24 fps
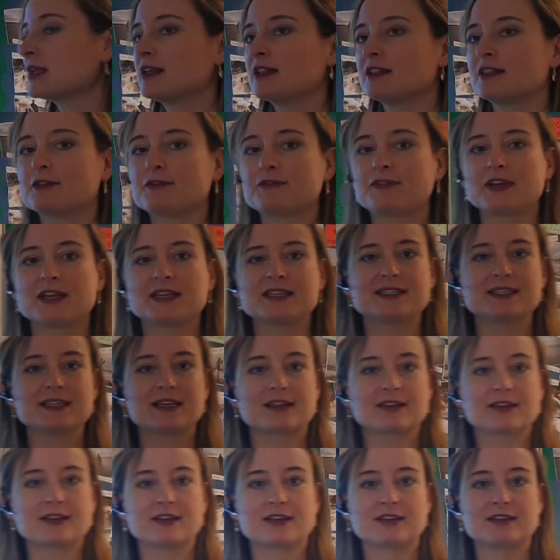the first thing
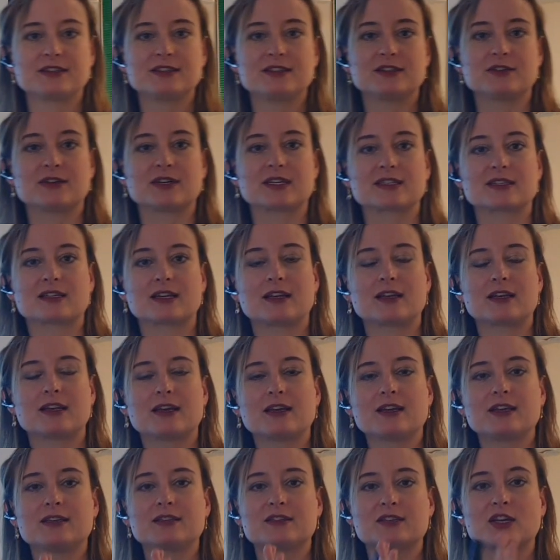I'd like you to do is I'd
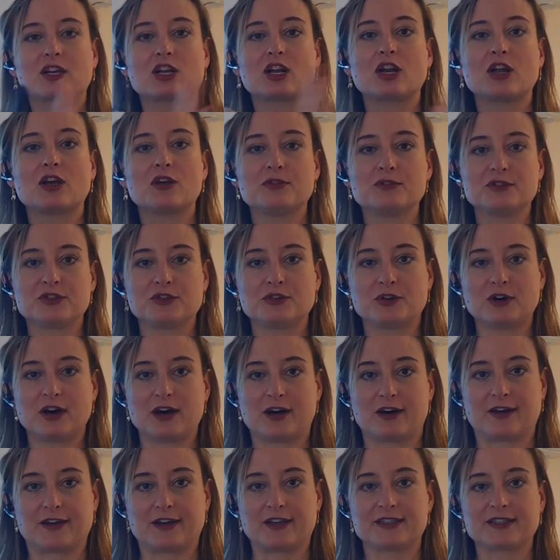like you to close your
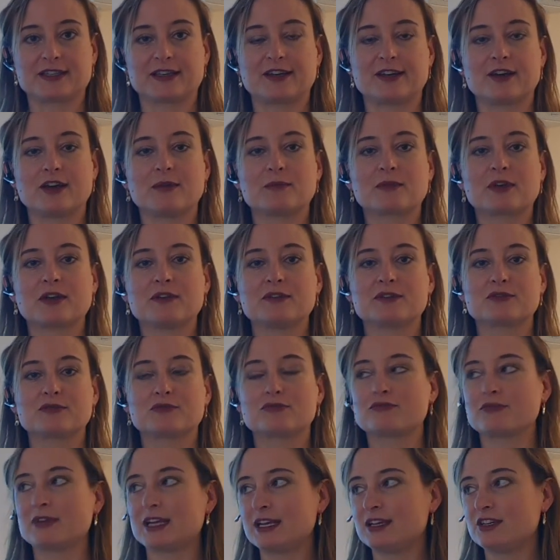eyes and I'm going to
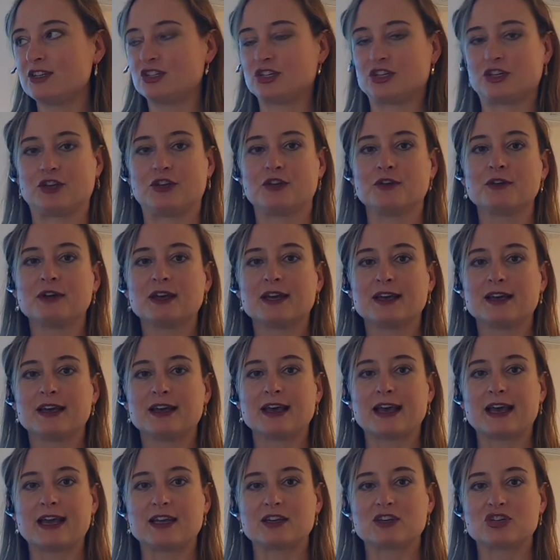read you
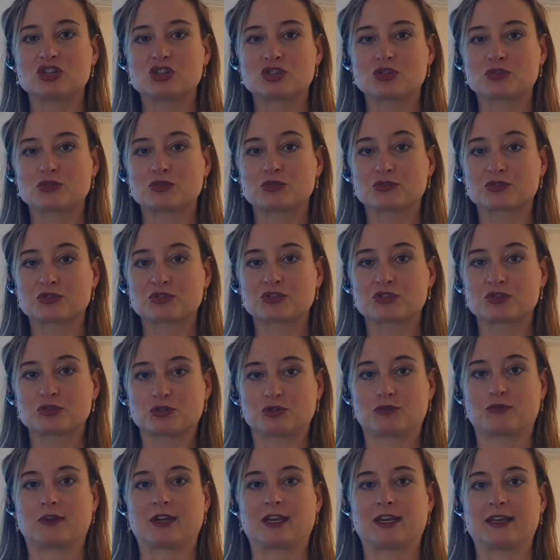a short
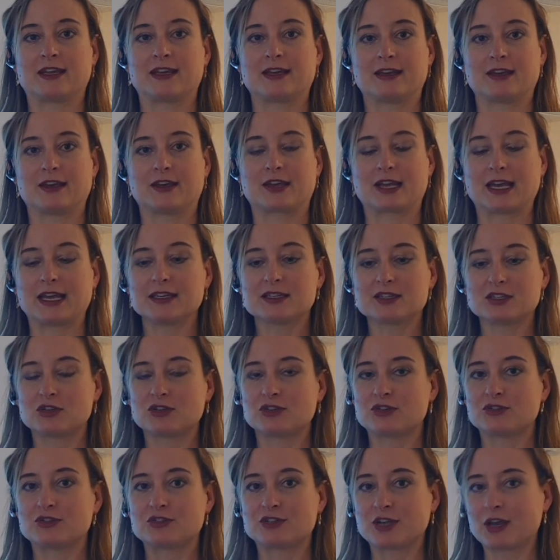story. Okay, so
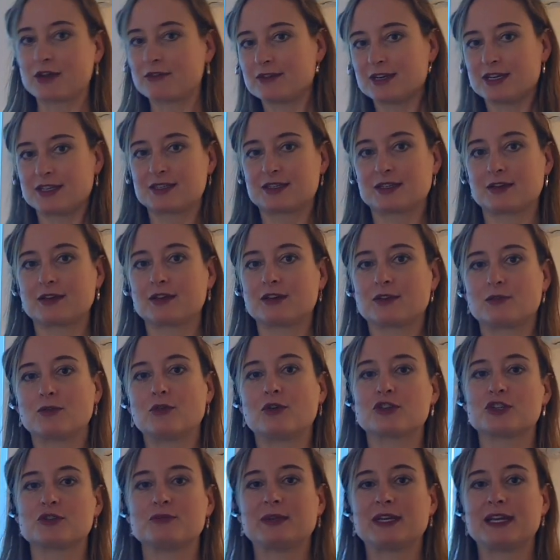you don't need to
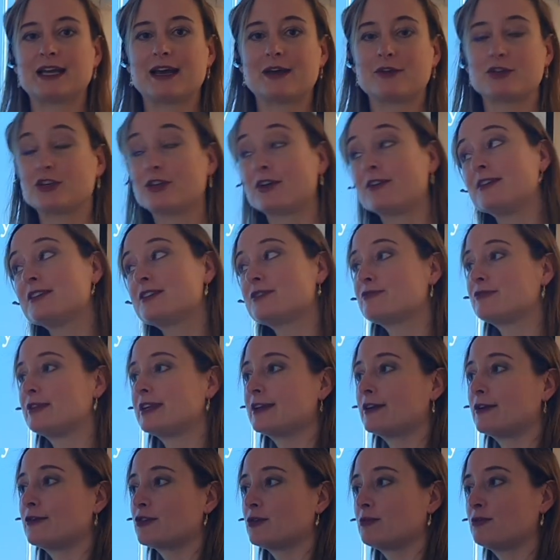watch me now, you don't need to
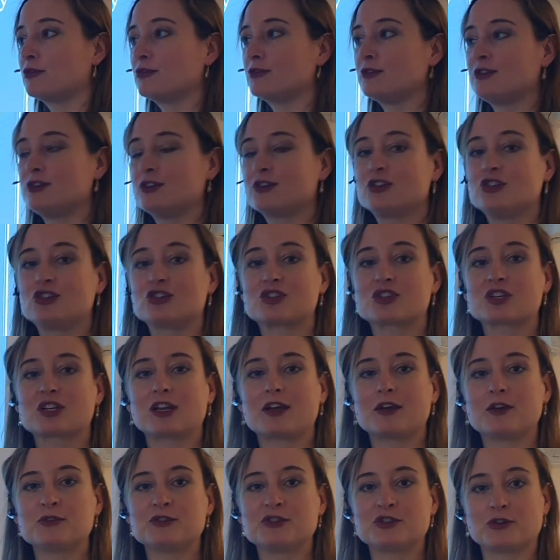read it off the board, you can just
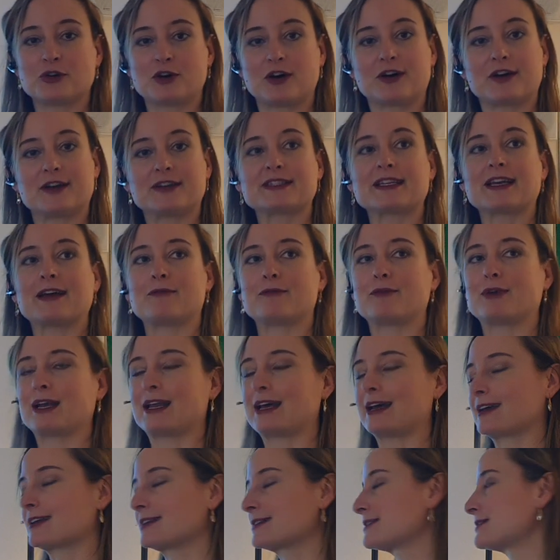close your eyes and
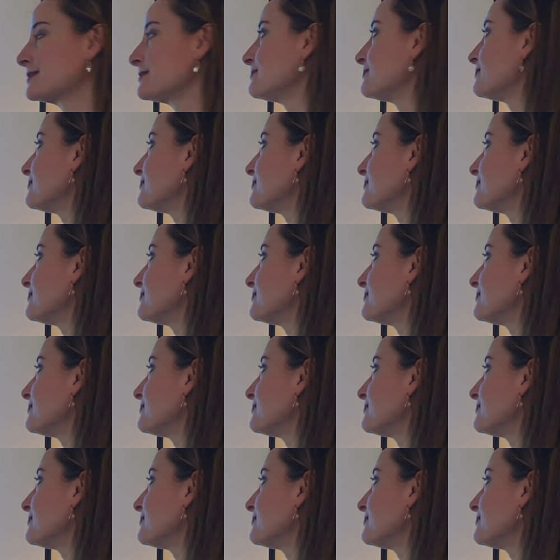relax